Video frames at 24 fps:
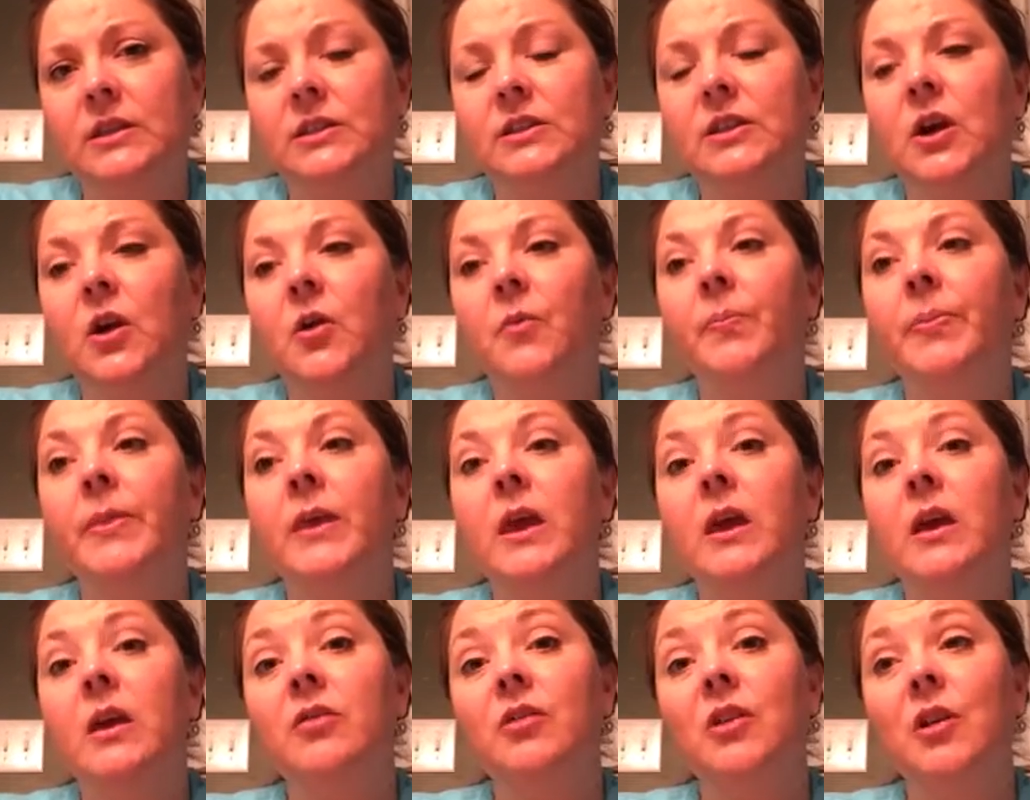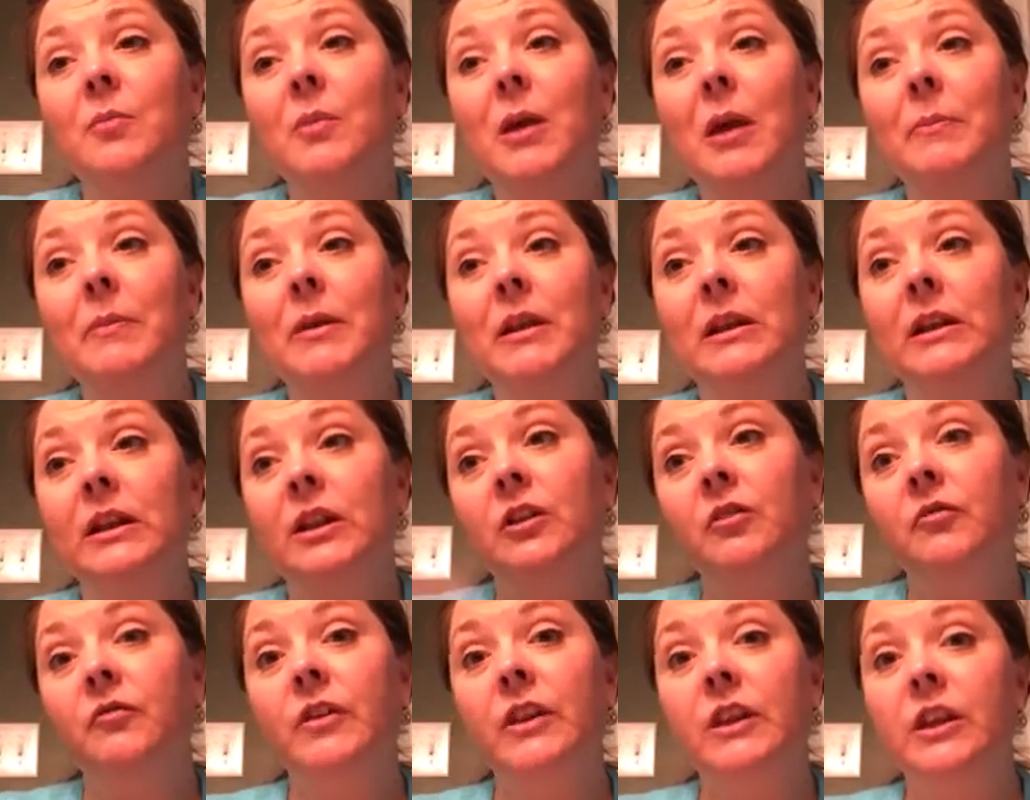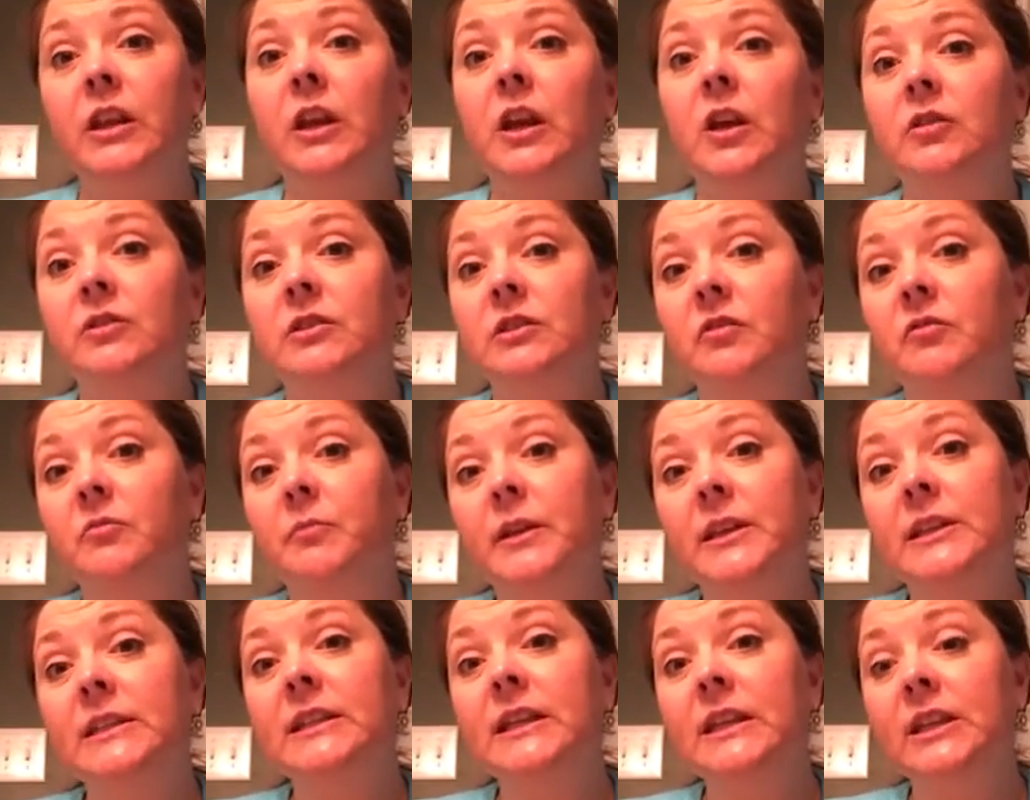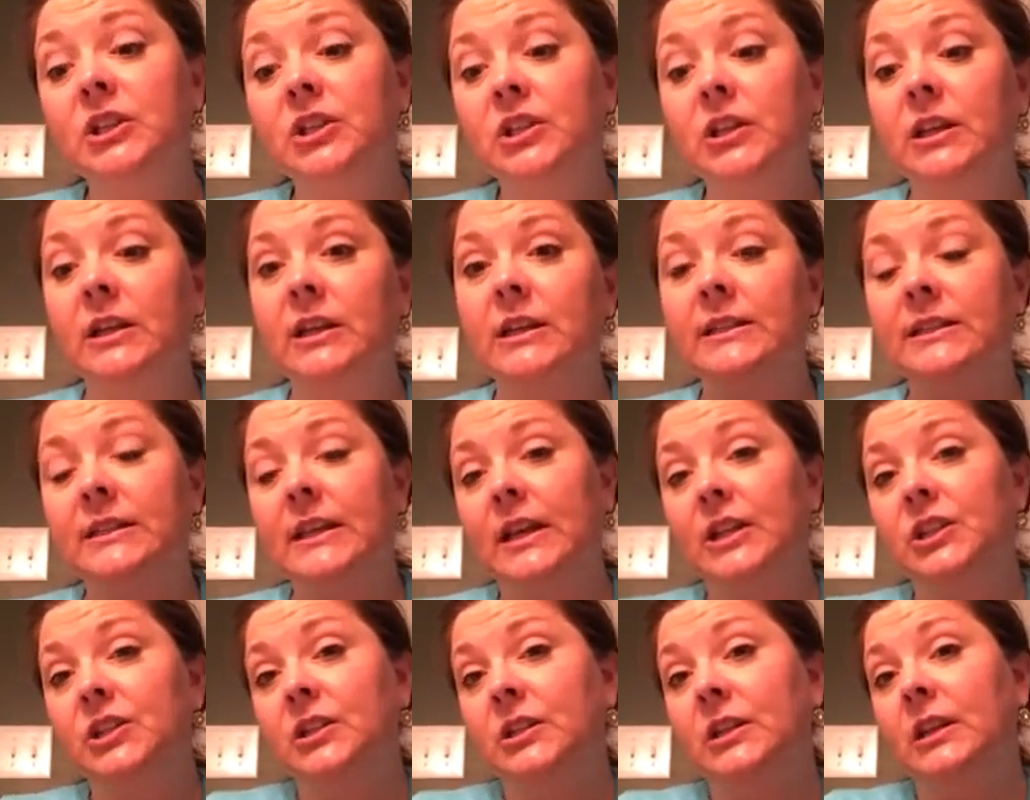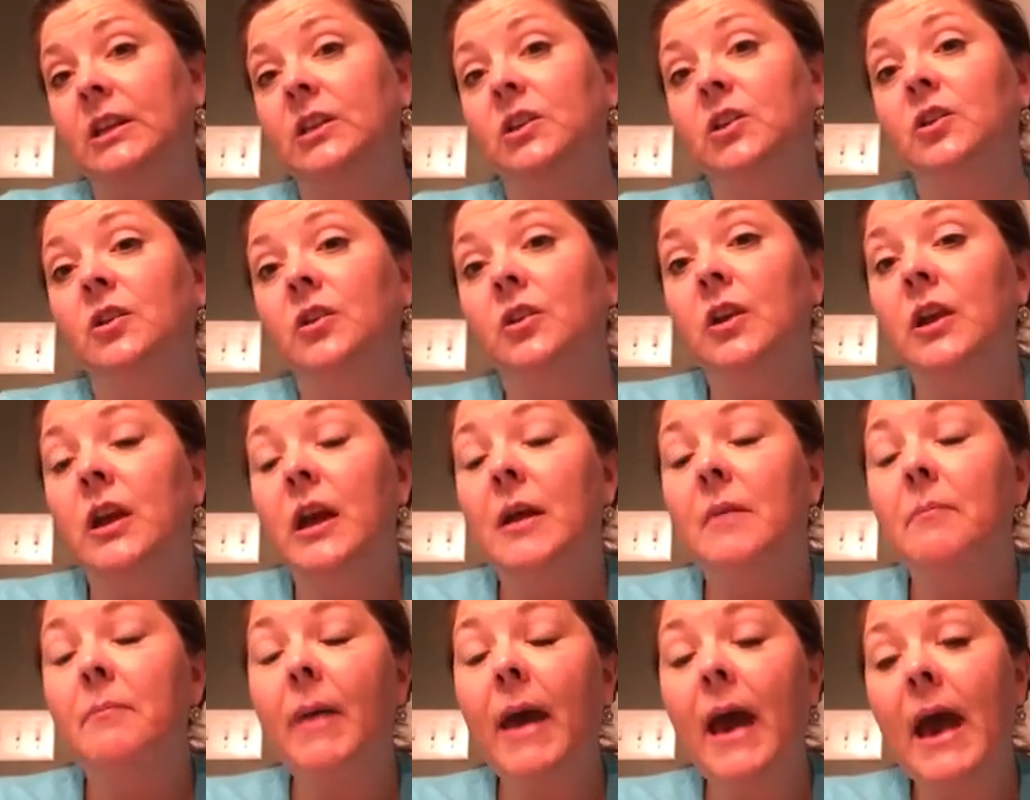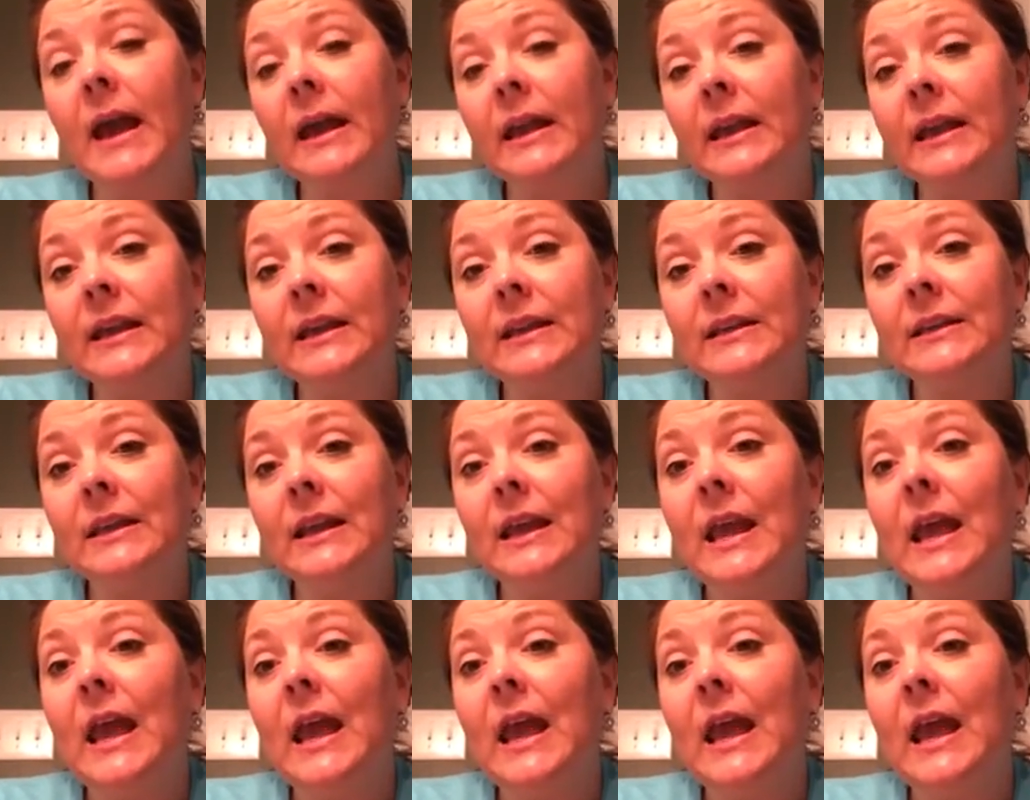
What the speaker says: So there may be little videos of me teaching a section in your packet,